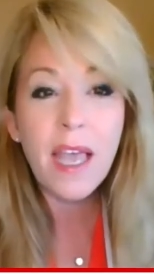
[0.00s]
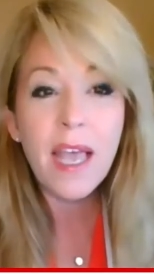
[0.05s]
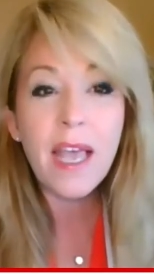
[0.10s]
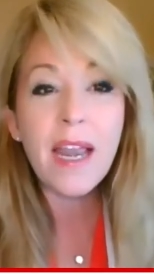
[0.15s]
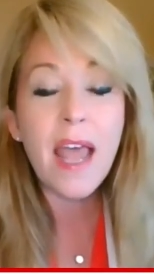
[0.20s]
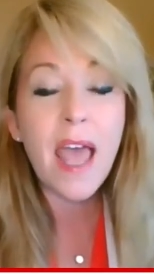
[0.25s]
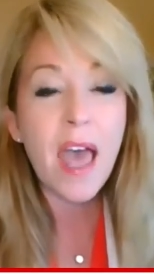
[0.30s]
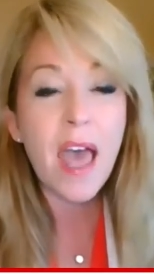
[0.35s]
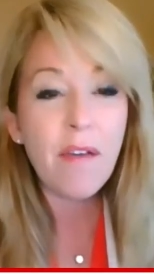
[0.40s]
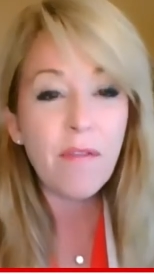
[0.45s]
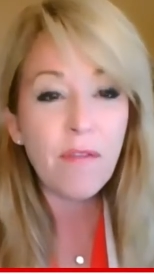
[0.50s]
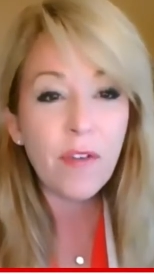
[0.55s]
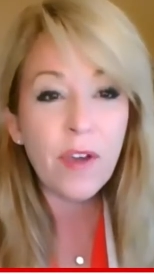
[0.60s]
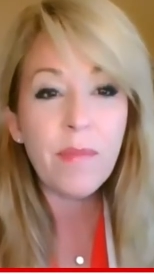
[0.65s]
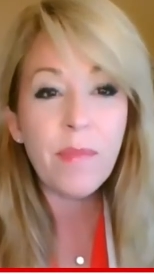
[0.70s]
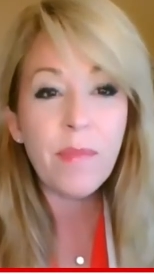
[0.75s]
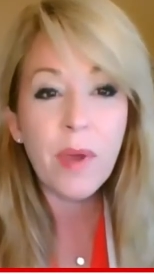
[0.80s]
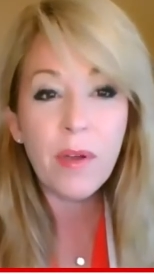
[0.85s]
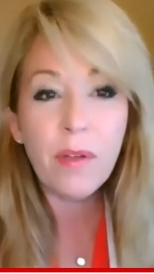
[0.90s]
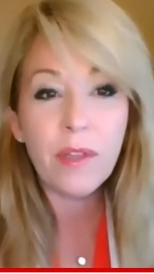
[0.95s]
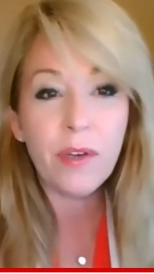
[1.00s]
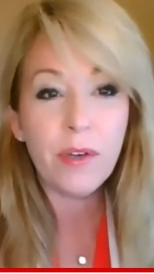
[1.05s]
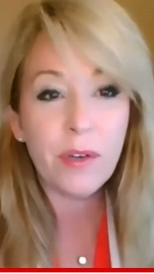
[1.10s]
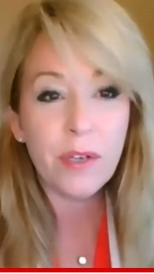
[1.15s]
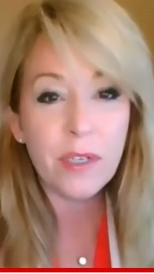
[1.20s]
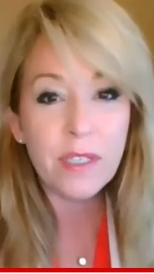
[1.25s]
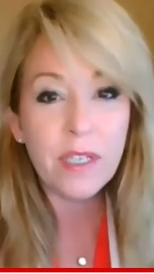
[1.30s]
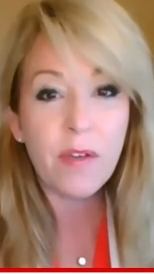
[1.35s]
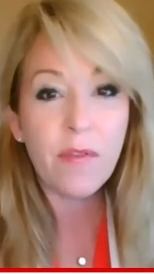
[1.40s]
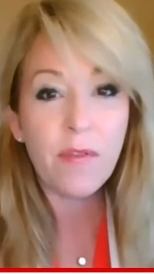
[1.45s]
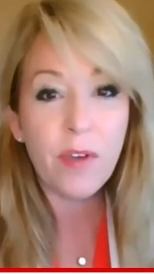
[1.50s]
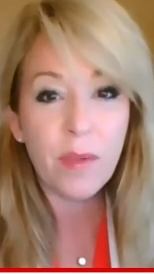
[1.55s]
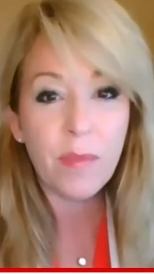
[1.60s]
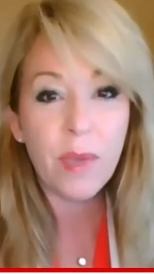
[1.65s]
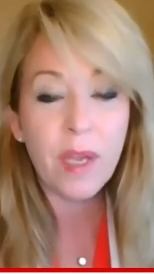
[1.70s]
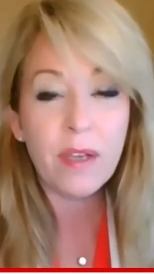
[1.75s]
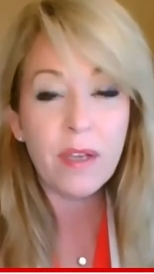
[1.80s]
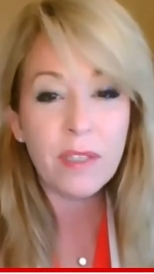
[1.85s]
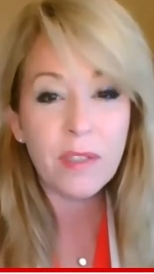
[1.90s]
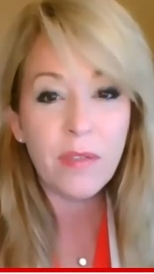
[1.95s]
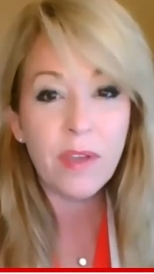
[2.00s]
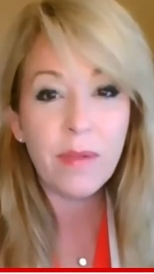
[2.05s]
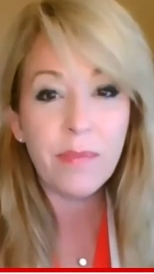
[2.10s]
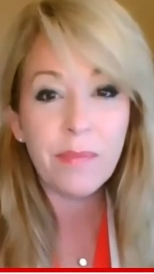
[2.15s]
And every Marylander is suffering because of it.